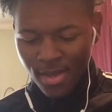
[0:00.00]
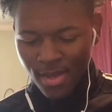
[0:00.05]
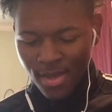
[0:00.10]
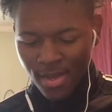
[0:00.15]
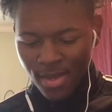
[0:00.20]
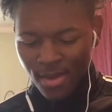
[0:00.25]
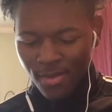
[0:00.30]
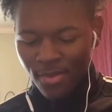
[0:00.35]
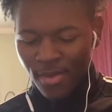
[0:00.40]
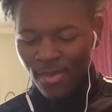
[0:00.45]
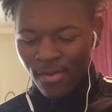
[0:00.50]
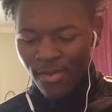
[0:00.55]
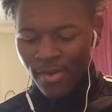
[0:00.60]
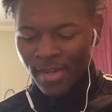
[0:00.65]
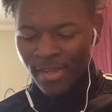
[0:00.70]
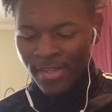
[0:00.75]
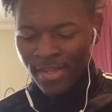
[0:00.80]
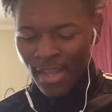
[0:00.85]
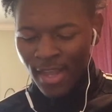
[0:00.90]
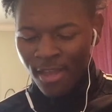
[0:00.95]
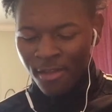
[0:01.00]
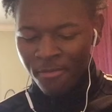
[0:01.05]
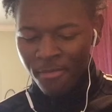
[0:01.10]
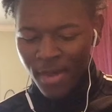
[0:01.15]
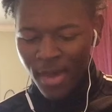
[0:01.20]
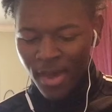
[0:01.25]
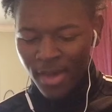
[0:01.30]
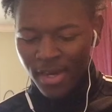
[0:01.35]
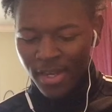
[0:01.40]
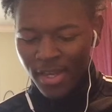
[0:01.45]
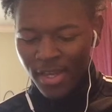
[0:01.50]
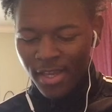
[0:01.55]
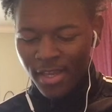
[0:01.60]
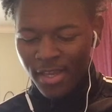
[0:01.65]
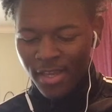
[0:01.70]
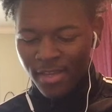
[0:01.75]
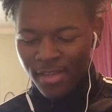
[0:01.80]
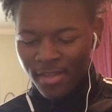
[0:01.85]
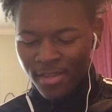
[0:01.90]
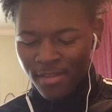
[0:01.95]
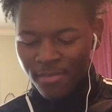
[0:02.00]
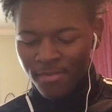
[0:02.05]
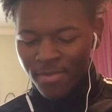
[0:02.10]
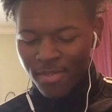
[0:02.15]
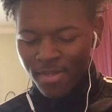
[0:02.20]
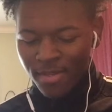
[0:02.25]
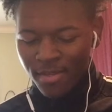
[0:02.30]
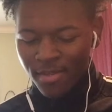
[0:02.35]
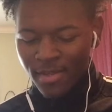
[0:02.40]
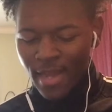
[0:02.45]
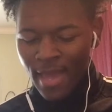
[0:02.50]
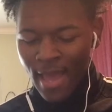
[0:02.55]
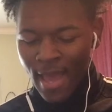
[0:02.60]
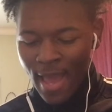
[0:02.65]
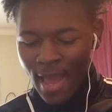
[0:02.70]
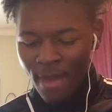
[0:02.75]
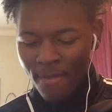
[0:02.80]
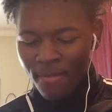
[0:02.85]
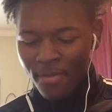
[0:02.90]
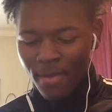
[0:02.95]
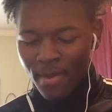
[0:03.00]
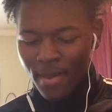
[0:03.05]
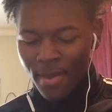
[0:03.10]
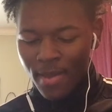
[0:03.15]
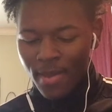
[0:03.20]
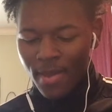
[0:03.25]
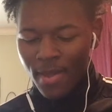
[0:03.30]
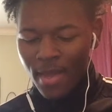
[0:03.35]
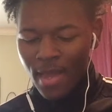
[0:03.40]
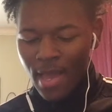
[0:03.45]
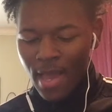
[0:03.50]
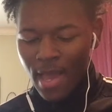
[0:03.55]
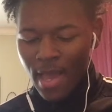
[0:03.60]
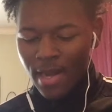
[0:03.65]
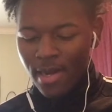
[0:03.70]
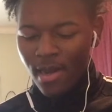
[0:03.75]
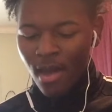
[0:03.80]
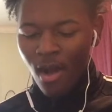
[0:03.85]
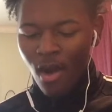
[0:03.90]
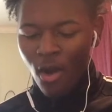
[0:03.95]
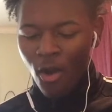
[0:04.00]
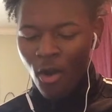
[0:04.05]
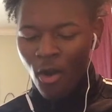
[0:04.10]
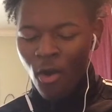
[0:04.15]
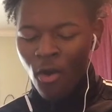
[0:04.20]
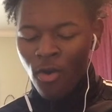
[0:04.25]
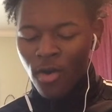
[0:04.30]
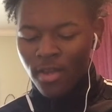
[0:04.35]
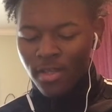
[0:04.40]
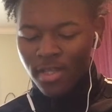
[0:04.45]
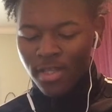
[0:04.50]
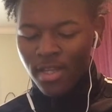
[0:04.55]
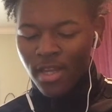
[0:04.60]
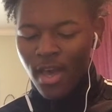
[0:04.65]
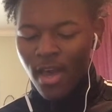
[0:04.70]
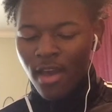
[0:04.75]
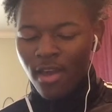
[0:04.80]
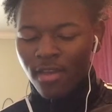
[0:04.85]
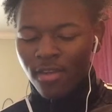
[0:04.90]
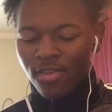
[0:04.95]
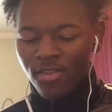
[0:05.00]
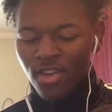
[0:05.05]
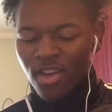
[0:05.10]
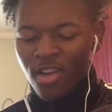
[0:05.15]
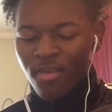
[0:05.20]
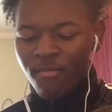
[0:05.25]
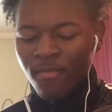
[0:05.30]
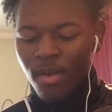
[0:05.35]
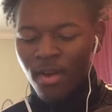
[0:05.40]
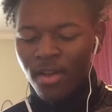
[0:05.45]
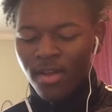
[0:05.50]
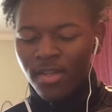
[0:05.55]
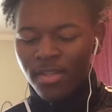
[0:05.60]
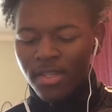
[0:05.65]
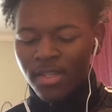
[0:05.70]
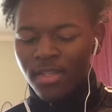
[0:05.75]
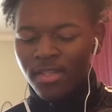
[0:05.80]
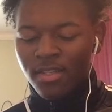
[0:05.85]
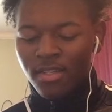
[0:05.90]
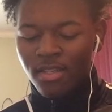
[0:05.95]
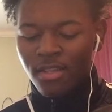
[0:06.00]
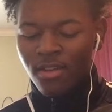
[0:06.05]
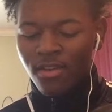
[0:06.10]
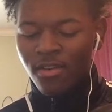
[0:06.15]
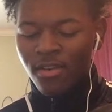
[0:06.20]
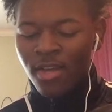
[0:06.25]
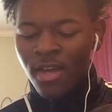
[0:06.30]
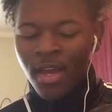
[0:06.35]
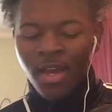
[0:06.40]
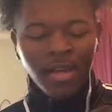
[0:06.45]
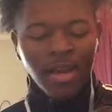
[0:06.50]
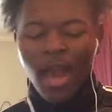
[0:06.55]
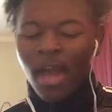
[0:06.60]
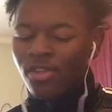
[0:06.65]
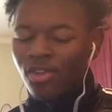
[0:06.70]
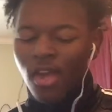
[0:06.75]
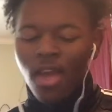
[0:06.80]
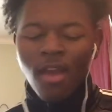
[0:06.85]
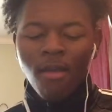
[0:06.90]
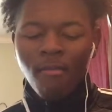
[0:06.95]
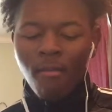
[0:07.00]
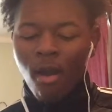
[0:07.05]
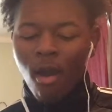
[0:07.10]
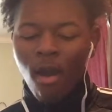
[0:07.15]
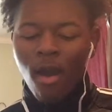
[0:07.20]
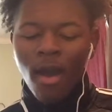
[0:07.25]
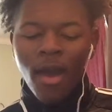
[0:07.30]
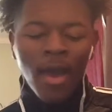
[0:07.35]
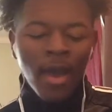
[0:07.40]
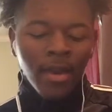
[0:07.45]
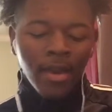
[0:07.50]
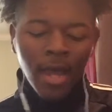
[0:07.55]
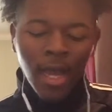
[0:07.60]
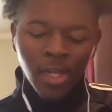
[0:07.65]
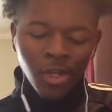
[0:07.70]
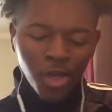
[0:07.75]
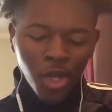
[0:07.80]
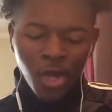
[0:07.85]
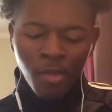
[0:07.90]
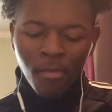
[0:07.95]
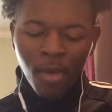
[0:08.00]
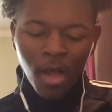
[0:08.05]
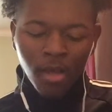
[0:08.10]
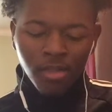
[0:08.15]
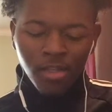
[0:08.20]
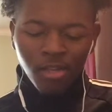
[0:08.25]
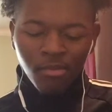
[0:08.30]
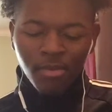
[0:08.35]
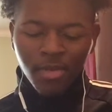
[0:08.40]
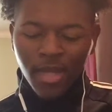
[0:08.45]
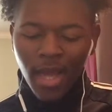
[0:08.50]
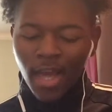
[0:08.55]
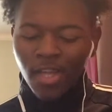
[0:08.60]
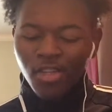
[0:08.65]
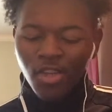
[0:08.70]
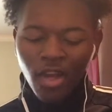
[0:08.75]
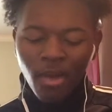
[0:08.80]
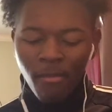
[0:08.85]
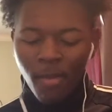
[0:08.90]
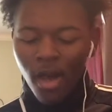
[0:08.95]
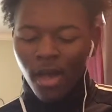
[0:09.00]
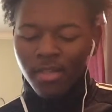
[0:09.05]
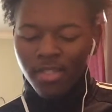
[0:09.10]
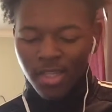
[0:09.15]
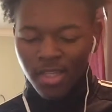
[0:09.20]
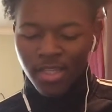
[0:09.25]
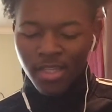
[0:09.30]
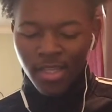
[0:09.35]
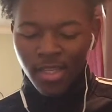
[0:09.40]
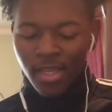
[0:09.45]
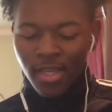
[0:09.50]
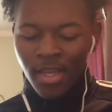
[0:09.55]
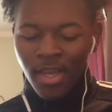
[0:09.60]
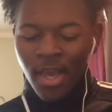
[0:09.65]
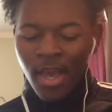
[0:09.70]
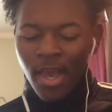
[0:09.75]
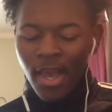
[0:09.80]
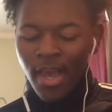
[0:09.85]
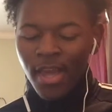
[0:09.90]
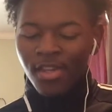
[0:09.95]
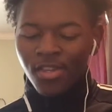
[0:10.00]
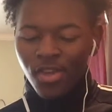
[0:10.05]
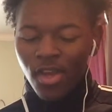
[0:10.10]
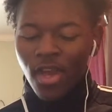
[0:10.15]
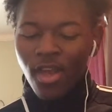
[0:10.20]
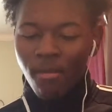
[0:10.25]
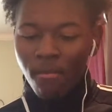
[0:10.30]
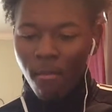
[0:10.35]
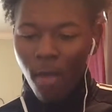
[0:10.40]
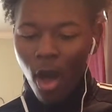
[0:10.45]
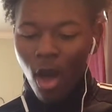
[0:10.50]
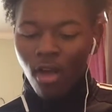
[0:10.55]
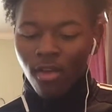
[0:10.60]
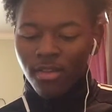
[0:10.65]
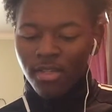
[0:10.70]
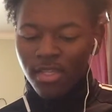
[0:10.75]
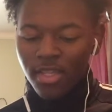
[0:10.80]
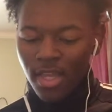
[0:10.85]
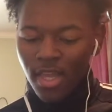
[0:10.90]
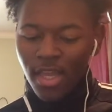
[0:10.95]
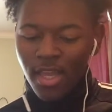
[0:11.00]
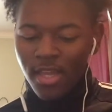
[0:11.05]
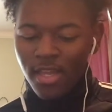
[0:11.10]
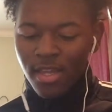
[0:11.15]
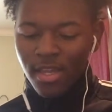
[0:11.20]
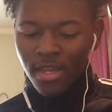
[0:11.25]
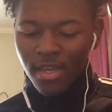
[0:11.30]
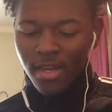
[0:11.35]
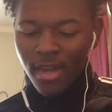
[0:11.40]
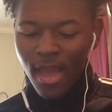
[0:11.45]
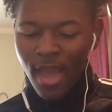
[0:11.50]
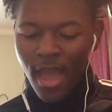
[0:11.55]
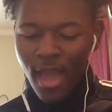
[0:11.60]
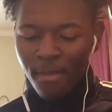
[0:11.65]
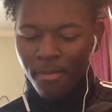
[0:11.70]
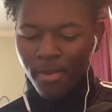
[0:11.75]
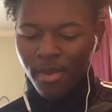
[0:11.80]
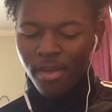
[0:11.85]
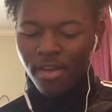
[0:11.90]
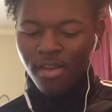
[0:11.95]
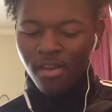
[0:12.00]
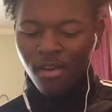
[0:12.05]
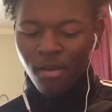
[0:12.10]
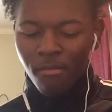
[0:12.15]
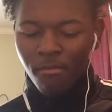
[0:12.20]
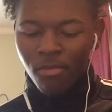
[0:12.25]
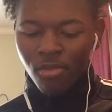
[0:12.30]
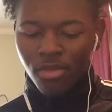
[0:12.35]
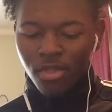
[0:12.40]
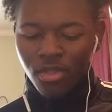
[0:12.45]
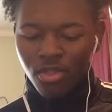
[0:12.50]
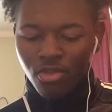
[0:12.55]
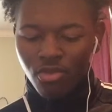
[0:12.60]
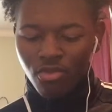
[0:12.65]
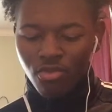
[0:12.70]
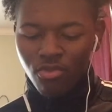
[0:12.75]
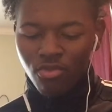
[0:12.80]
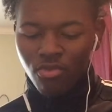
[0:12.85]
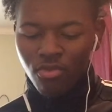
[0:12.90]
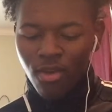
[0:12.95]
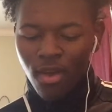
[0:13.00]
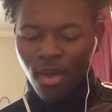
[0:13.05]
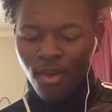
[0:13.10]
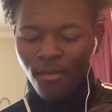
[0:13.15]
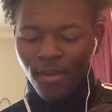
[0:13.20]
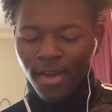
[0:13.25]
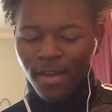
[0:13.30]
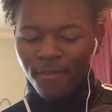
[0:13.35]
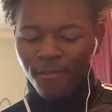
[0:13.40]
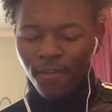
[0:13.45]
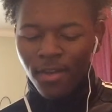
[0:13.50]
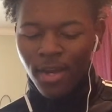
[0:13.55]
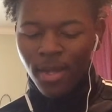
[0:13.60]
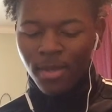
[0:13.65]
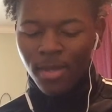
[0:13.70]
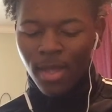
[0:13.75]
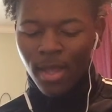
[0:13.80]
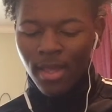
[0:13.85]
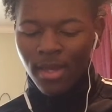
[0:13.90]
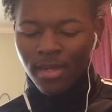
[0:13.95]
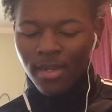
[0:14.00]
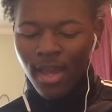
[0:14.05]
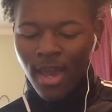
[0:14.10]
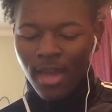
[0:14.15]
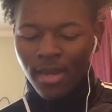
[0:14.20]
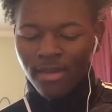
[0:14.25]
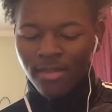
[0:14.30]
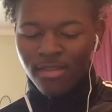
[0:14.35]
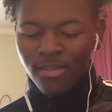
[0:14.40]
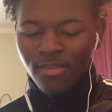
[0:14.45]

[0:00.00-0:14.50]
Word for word: Cause we really think about it. it it's some stuff that happened in the whole entire Dragon Ball Z series. Not Dragon Ball, not Dragon Ball Super, not Dragon Ball GT, and Dragon Ball Z, they have number two. What the fuck they look like nine